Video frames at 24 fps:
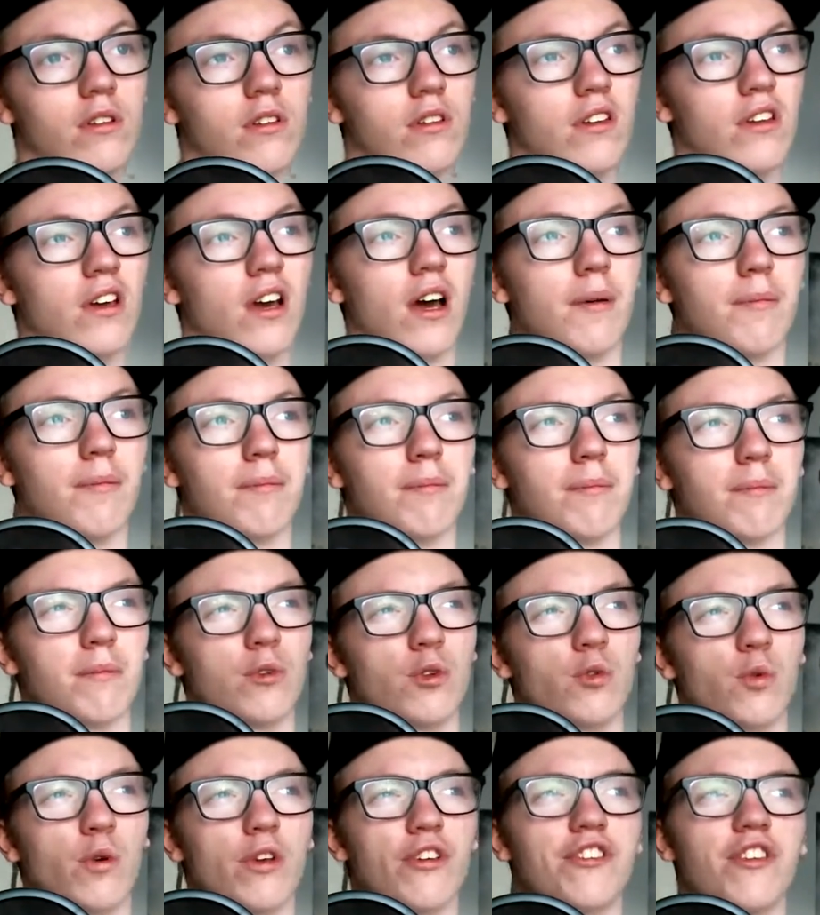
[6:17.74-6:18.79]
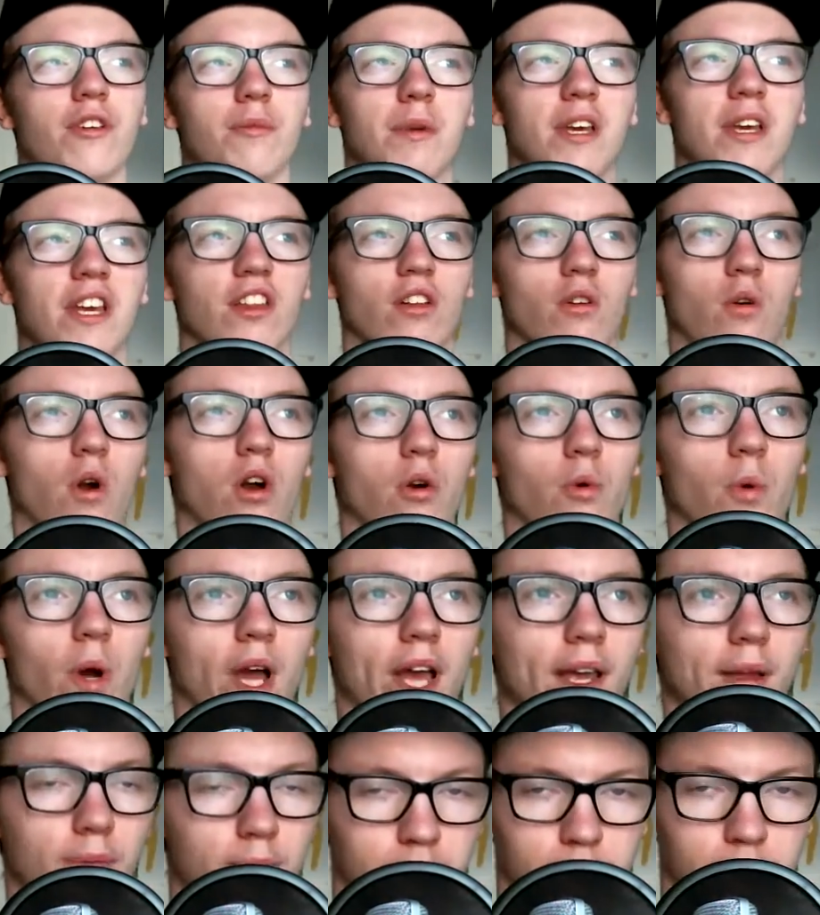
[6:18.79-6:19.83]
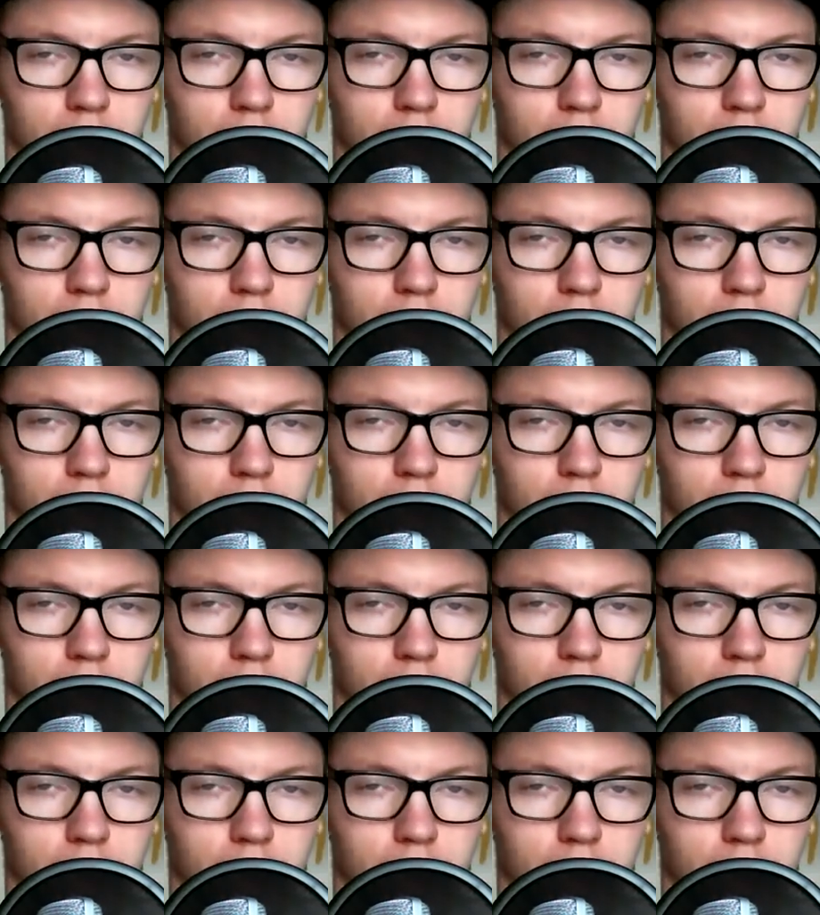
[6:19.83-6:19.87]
of twisted me the wrong way,